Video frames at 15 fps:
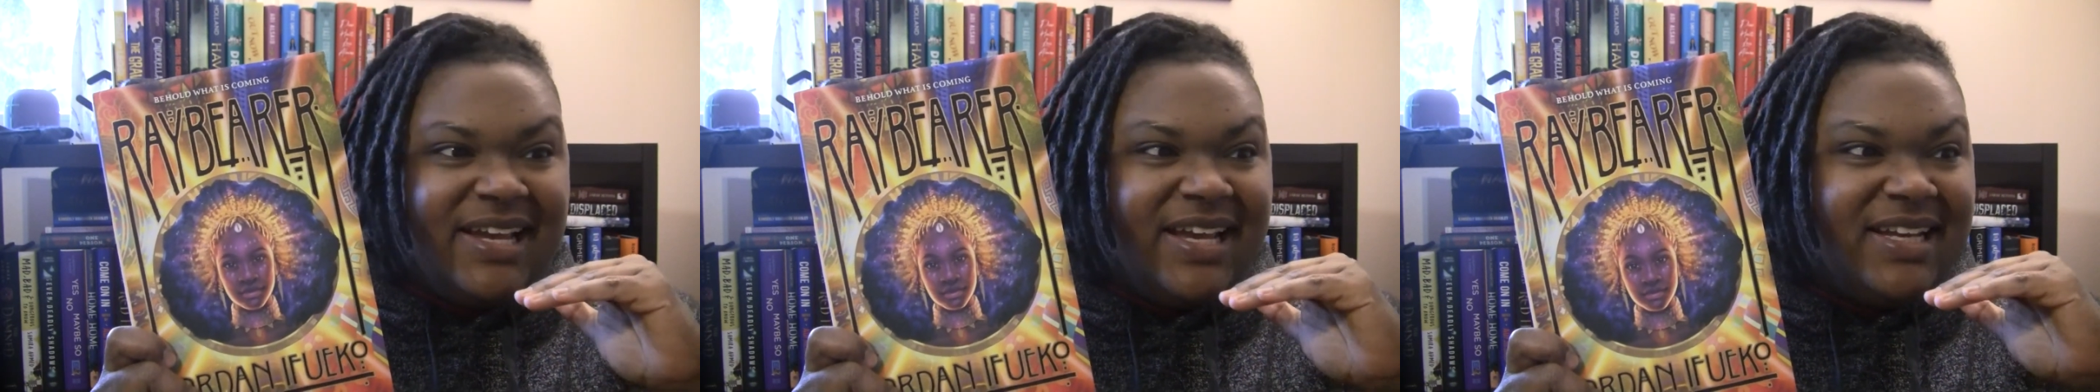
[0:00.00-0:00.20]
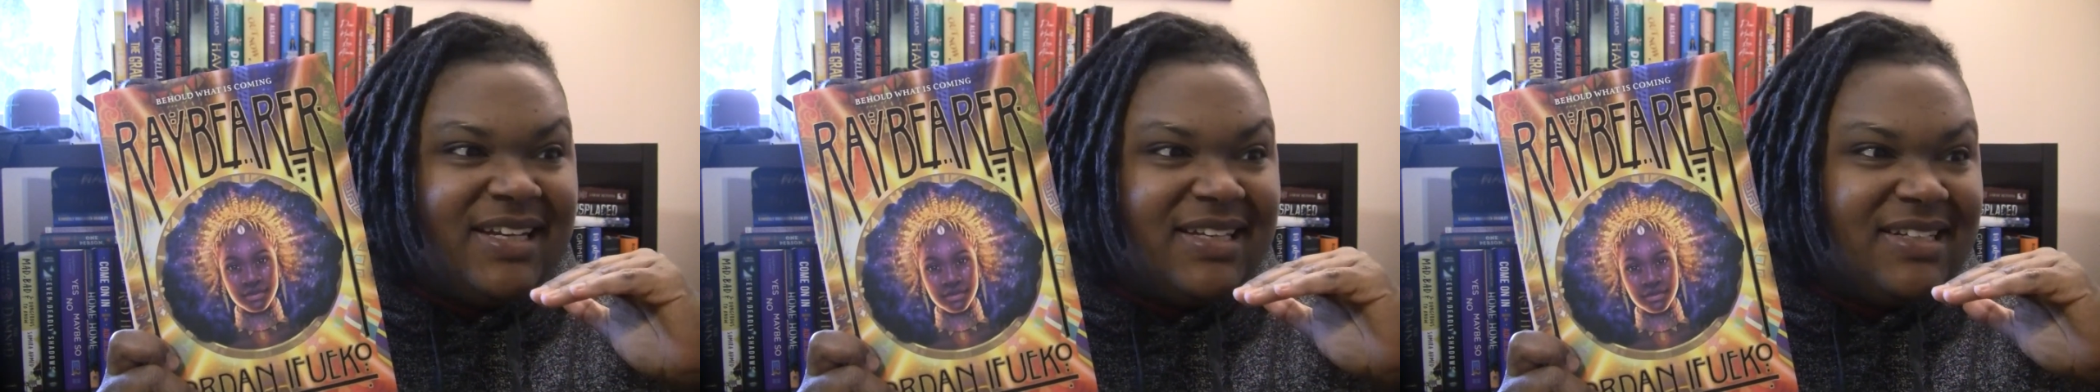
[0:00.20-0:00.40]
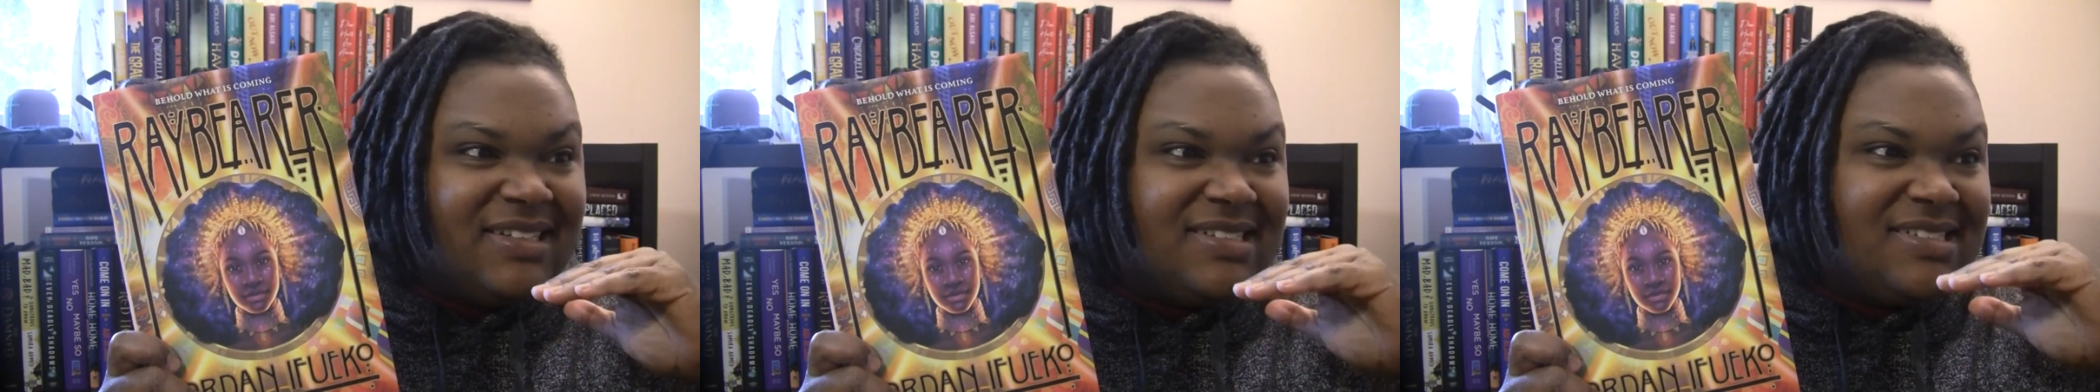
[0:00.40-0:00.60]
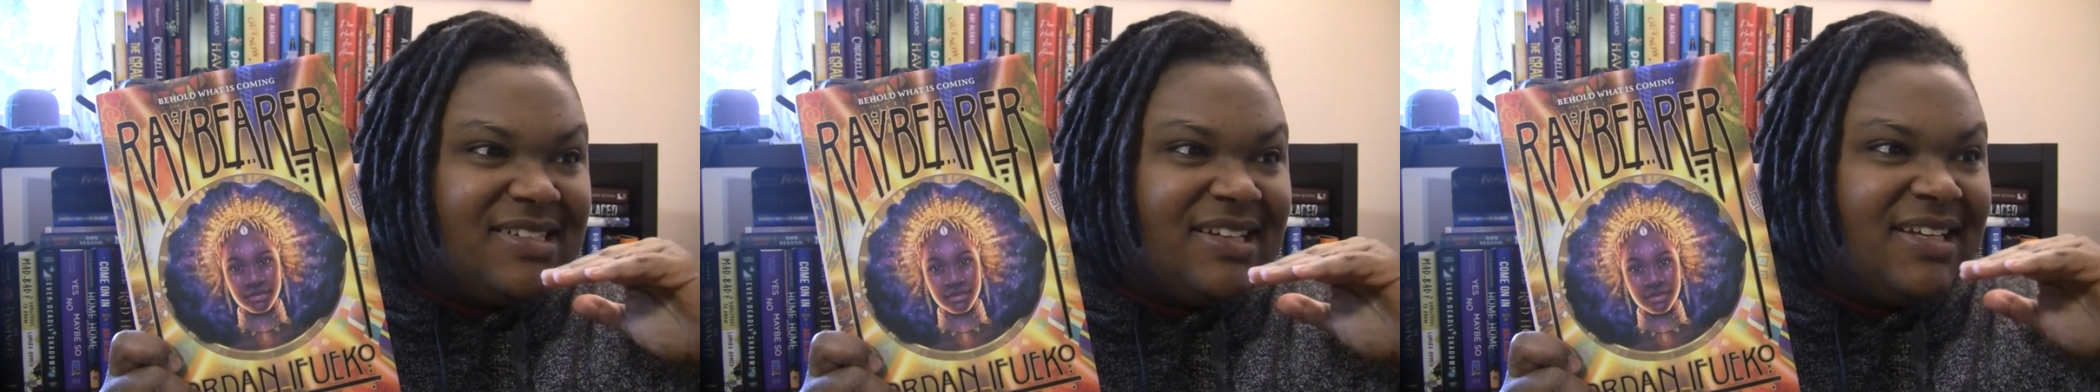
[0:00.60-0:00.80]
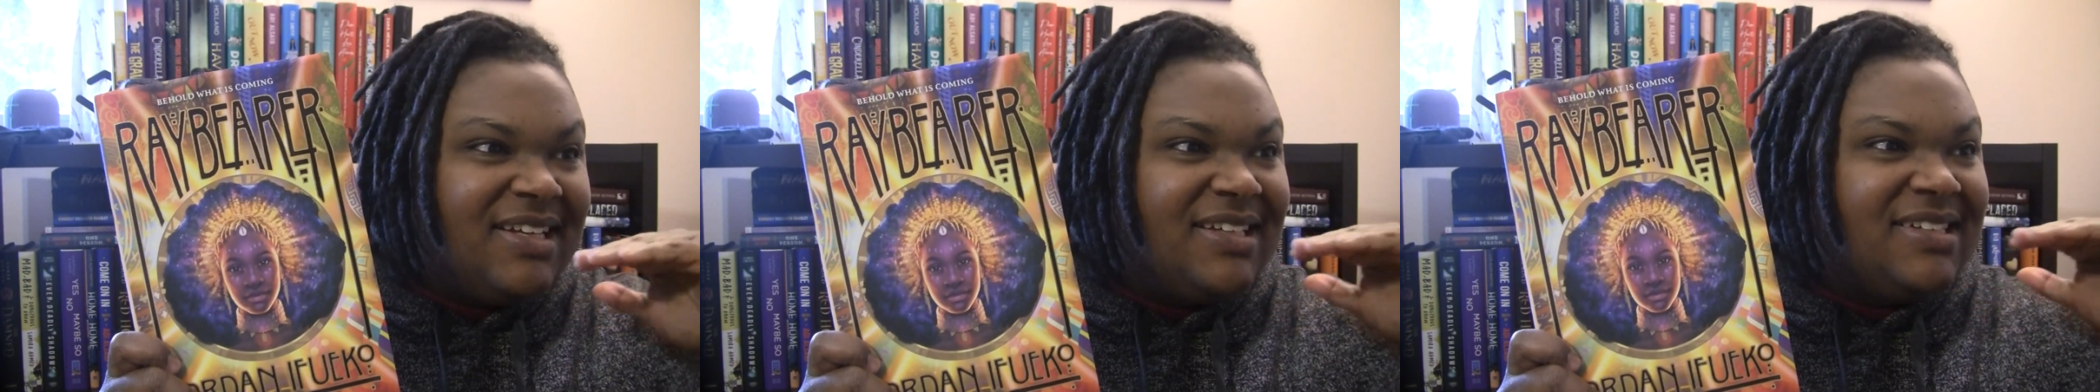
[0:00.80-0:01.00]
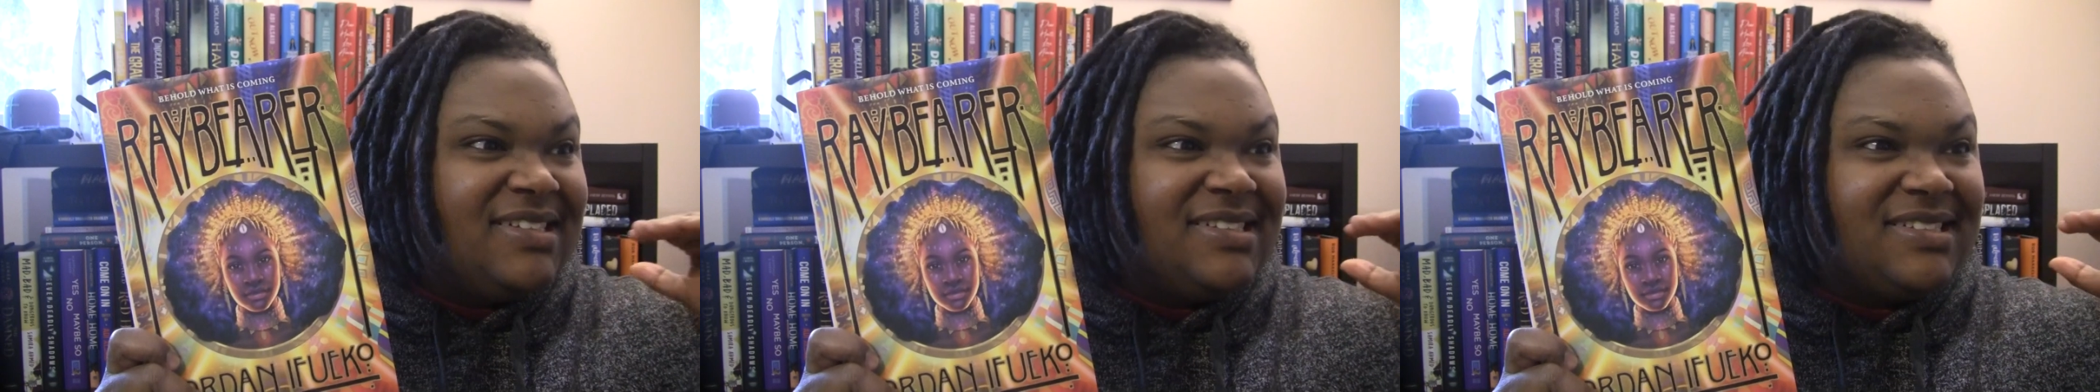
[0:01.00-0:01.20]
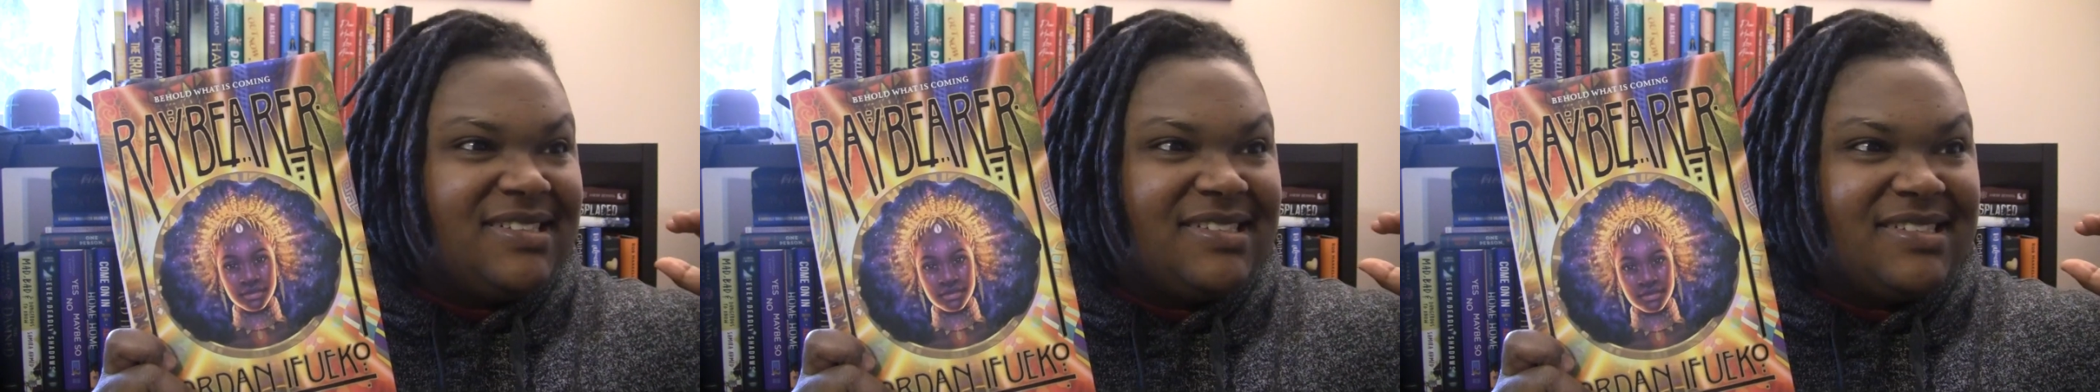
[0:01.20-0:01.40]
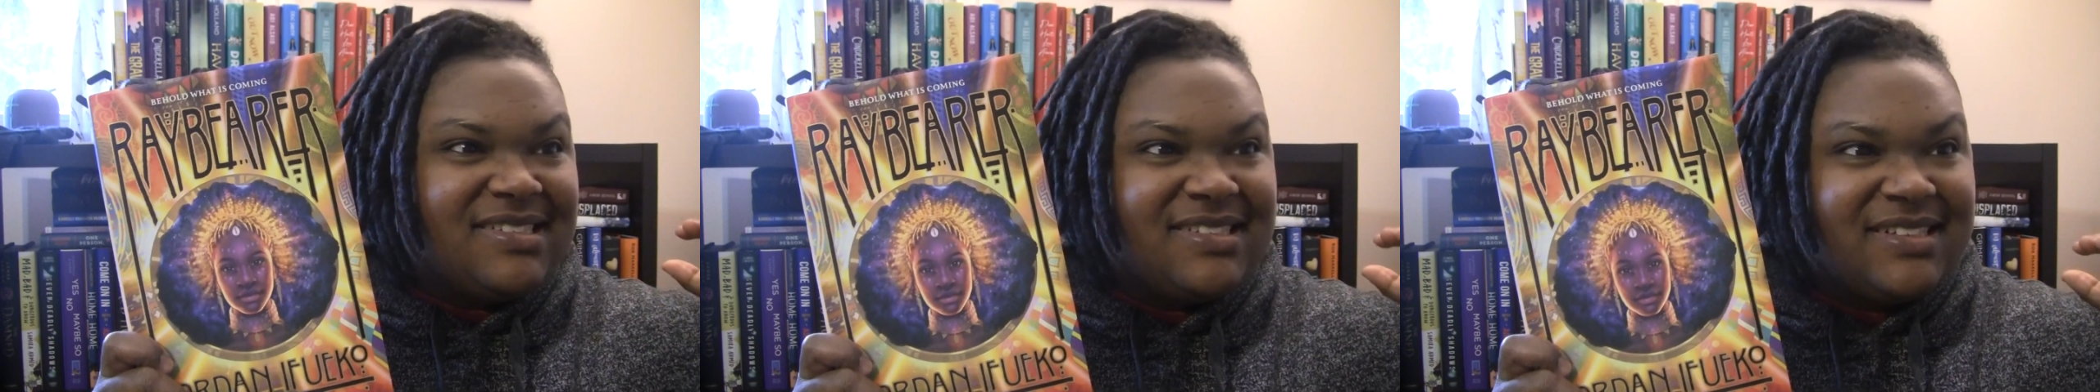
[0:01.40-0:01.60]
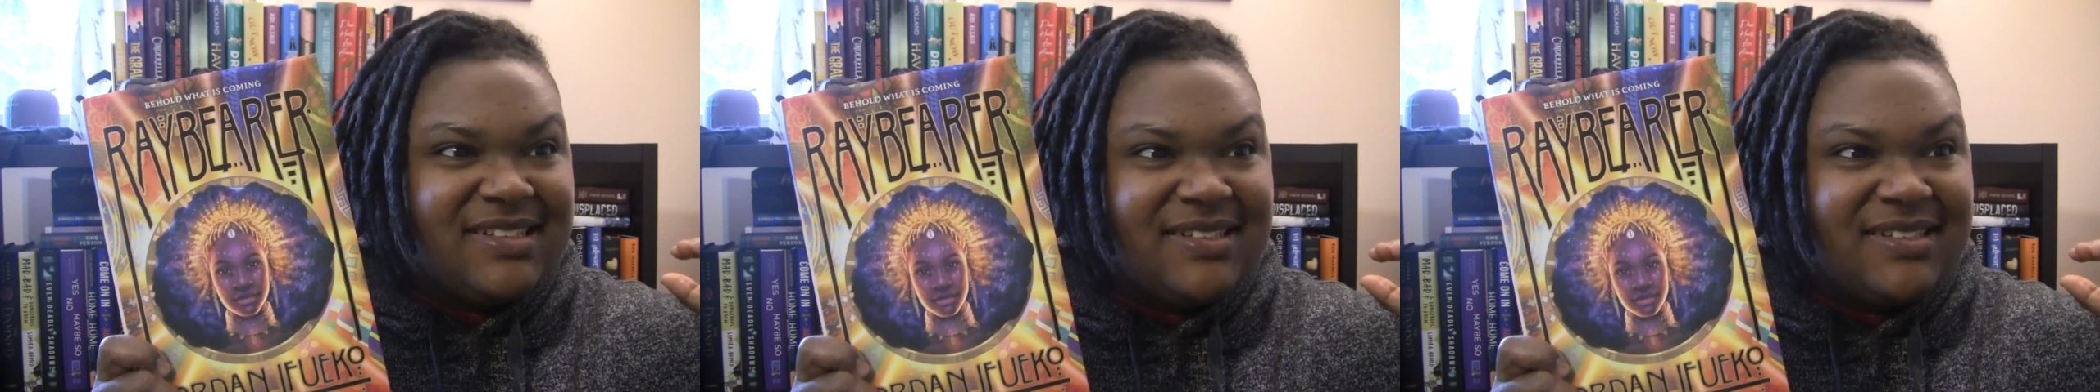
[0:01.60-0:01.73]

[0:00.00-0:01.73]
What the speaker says: it is